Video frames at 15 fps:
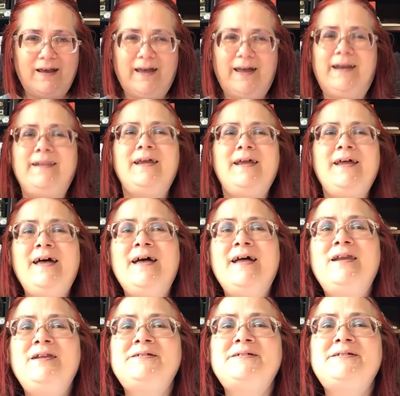And
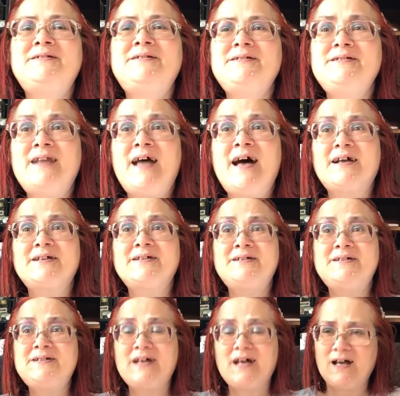then next